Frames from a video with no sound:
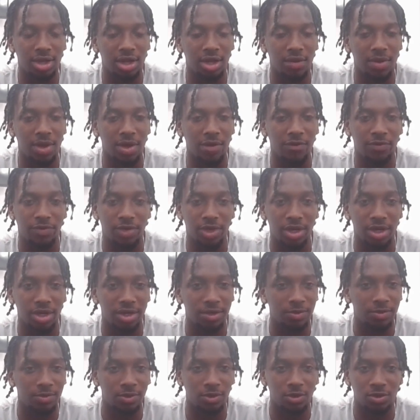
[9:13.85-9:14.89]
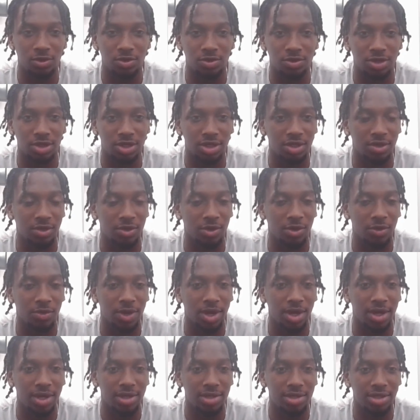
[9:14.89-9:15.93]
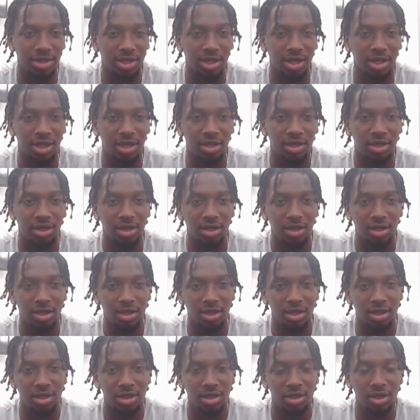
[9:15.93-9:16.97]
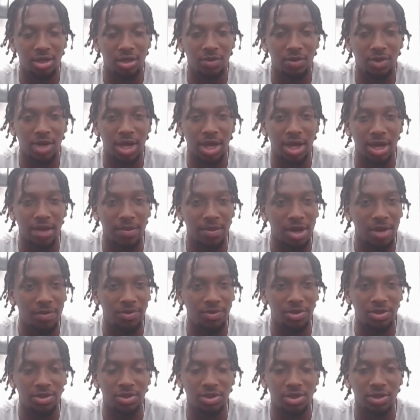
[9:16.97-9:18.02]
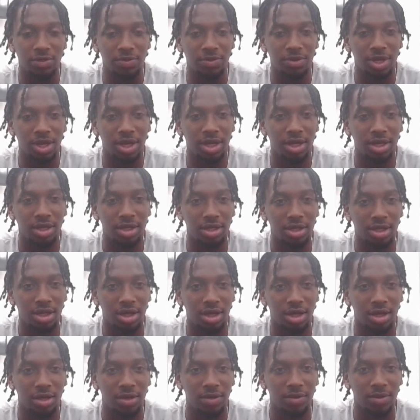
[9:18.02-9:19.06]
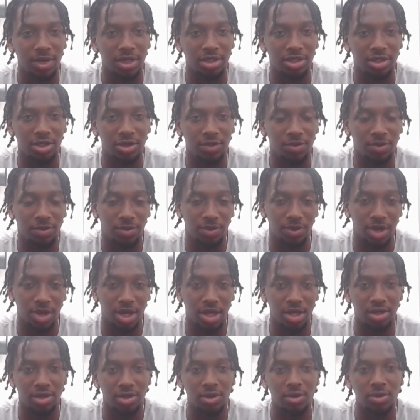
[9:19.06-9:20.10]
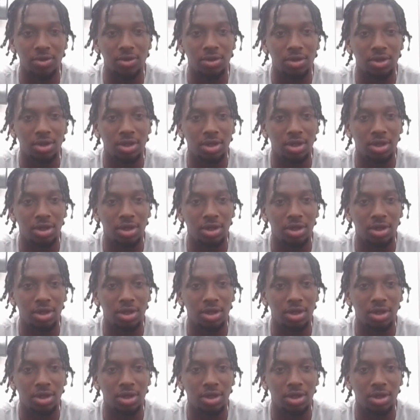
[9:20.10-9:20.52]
I've been in rooms with good quarterbacks, and when I got my opportunity to play, I showed people what I could do.